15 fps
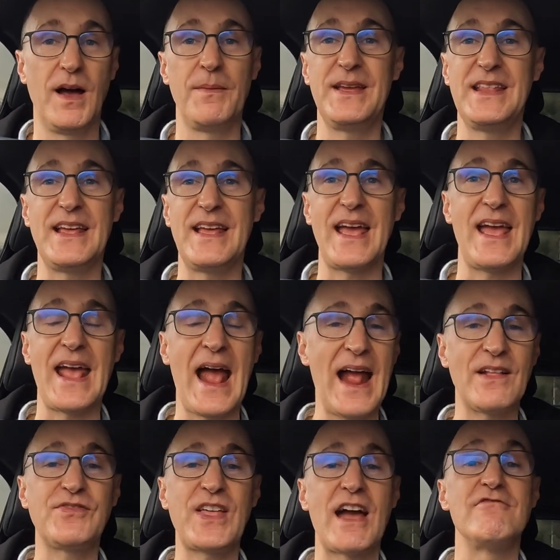I mean, it
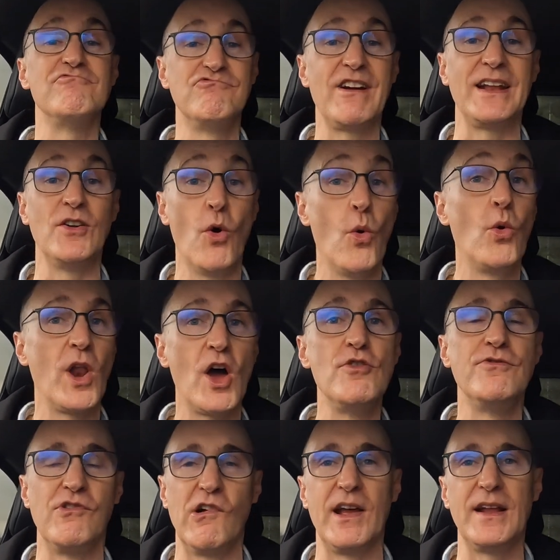had that written all
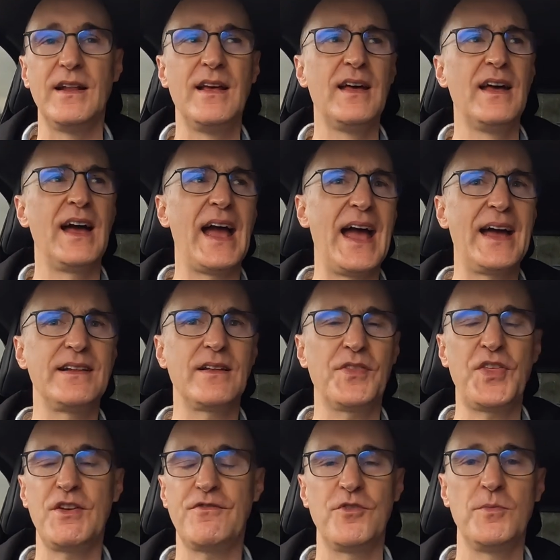over it. And I
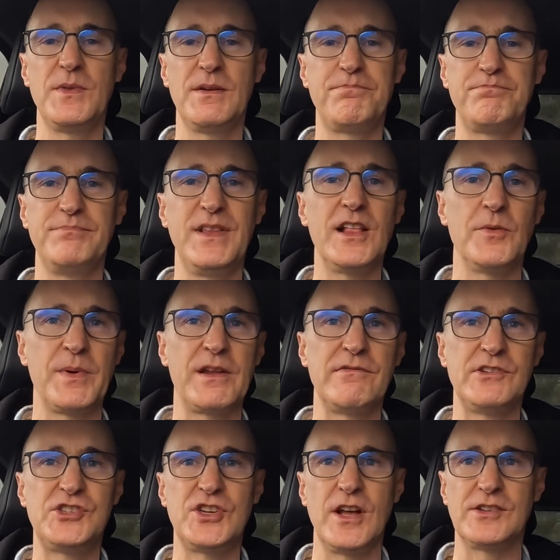think from the little bit of
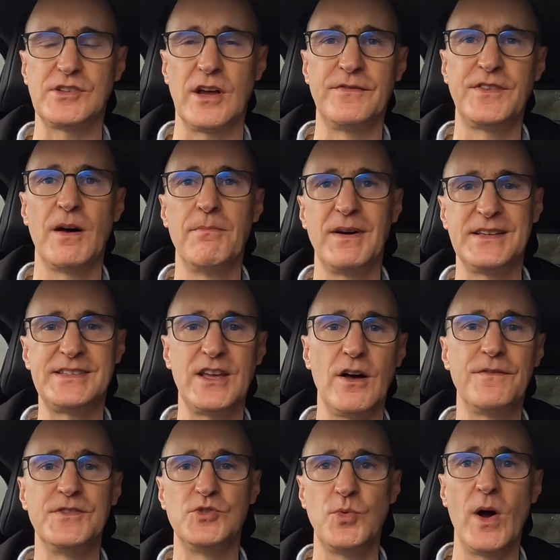research that I've done
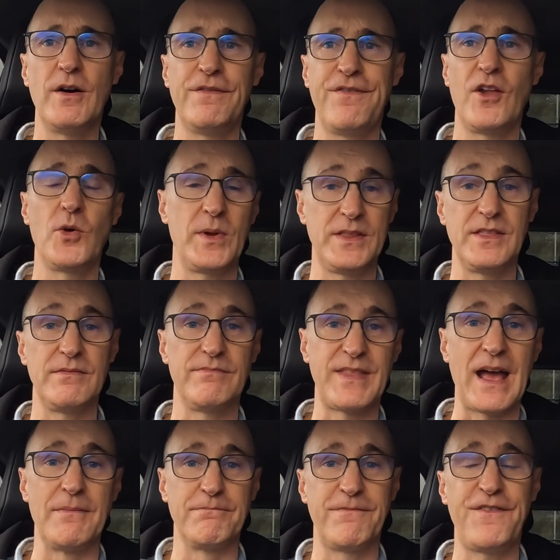myself as well, following
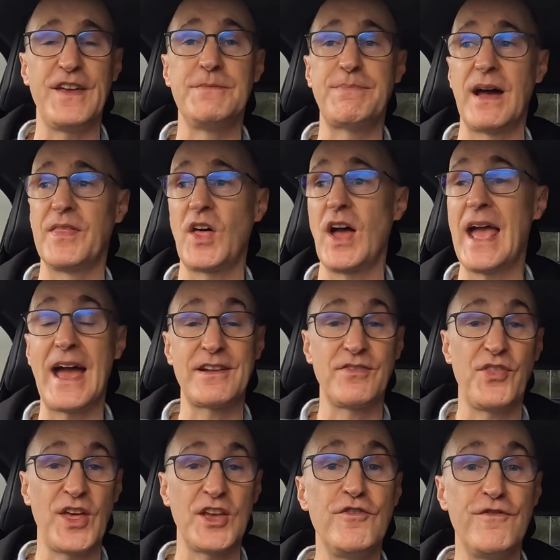that feedback that I had,
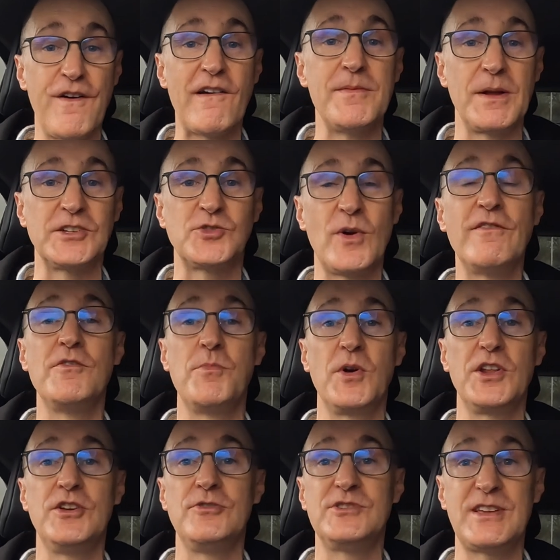and you very much to
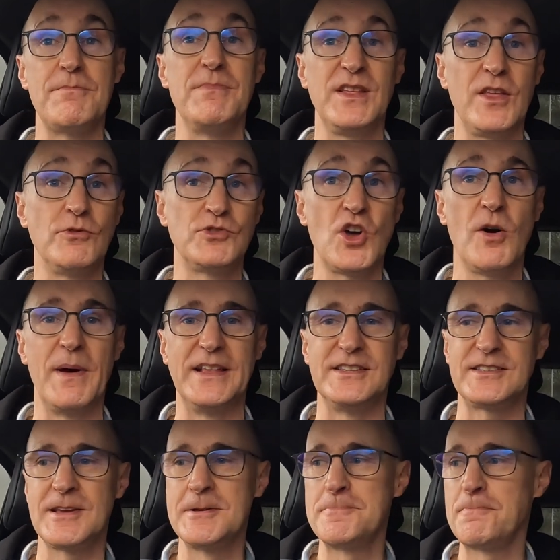everybody who sent me those
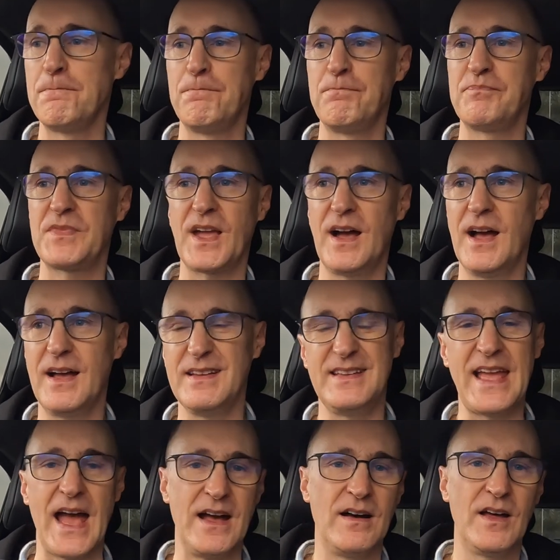comments,
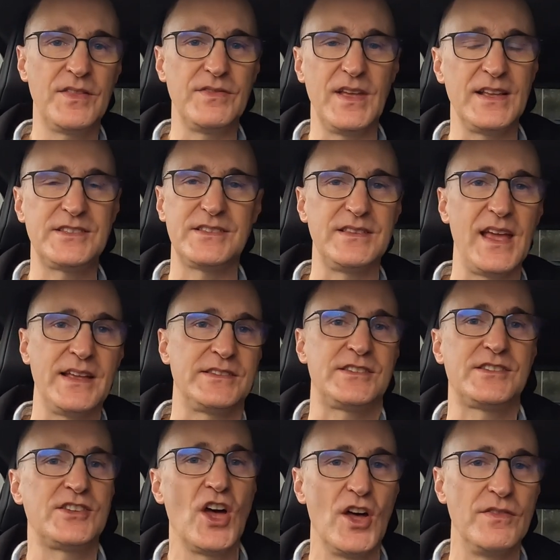it's
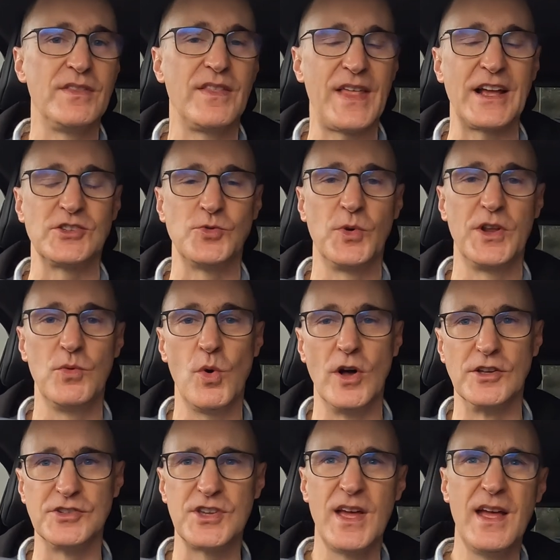certain that that's what it
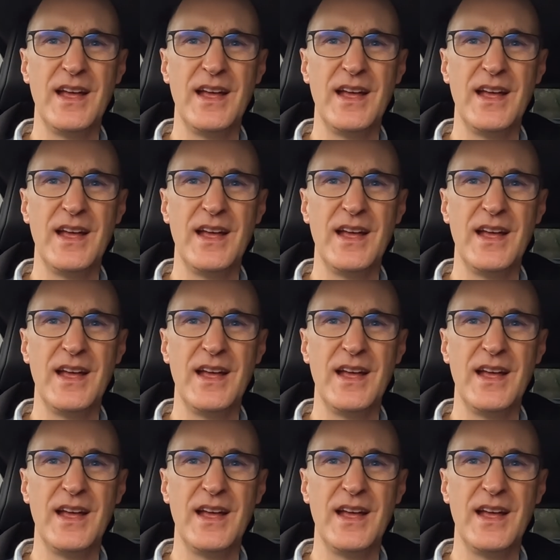was.